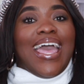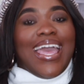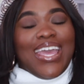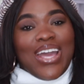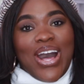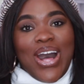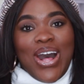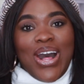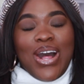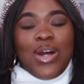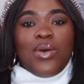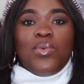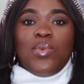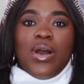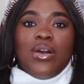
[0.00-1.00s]
Hey
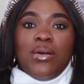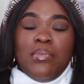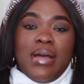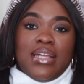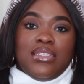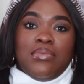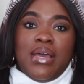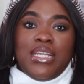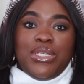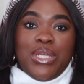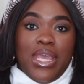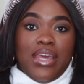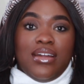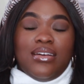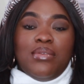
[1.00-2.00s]
y'all, welcome back to my
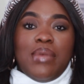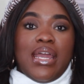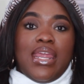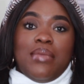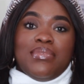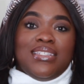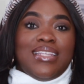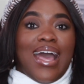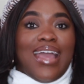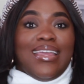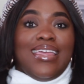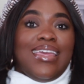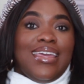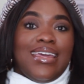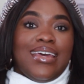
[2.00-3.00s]
channel. My name is
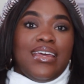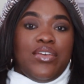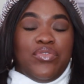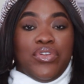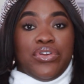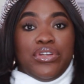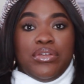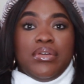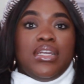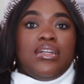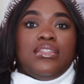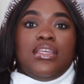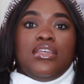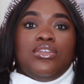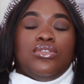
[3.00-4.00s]
Ikea. If you're new here,
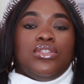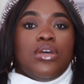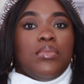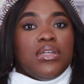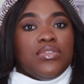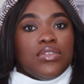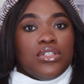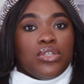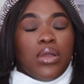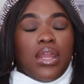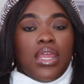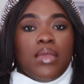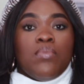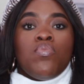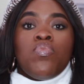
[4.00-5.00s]
thank you so much for
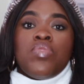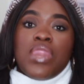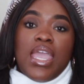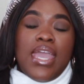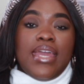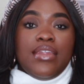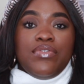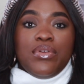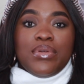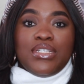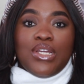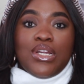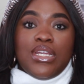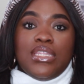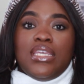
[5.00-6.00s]
joining. And if you're
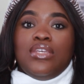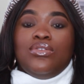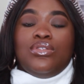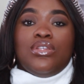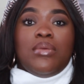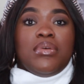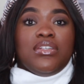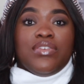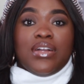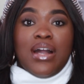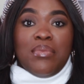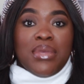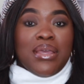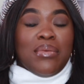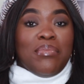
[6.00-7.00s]
returning, thank you so much for
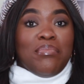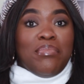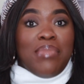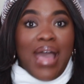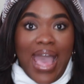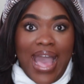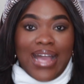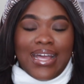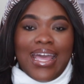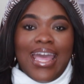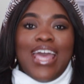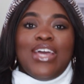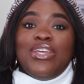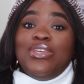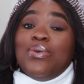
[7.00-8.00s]
coming back.
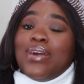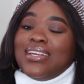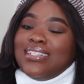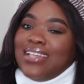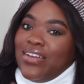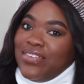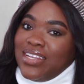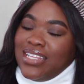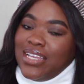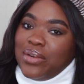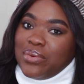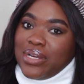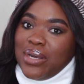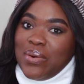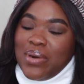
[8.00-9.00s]
You are definitely a
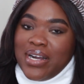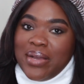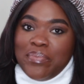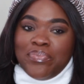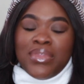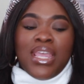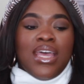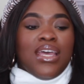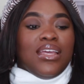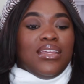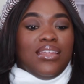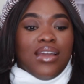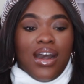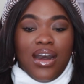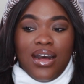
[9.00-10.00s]
real one.
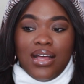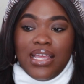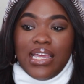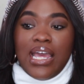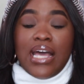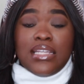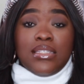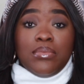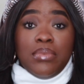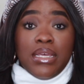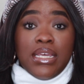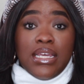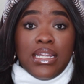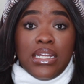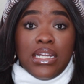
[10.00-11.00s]
Y'all, it has
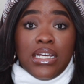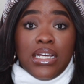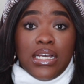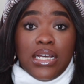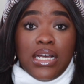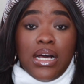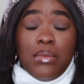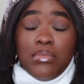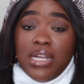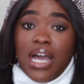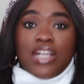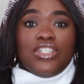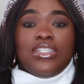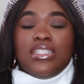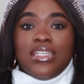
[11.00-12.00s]
been
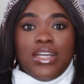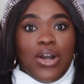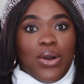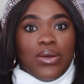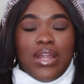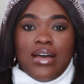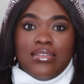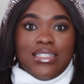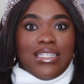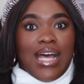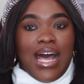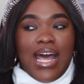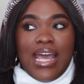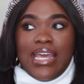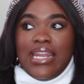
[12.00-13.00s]
obnoxiously cold
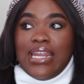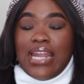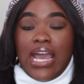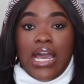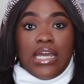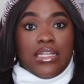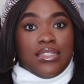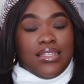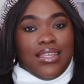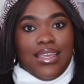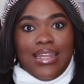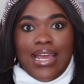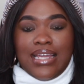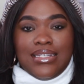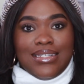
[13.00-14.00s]
outside and I honestly
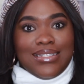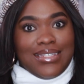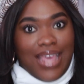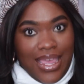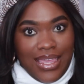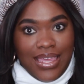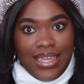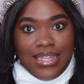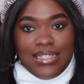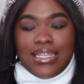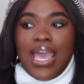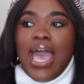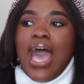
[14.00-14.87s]
cannot take it.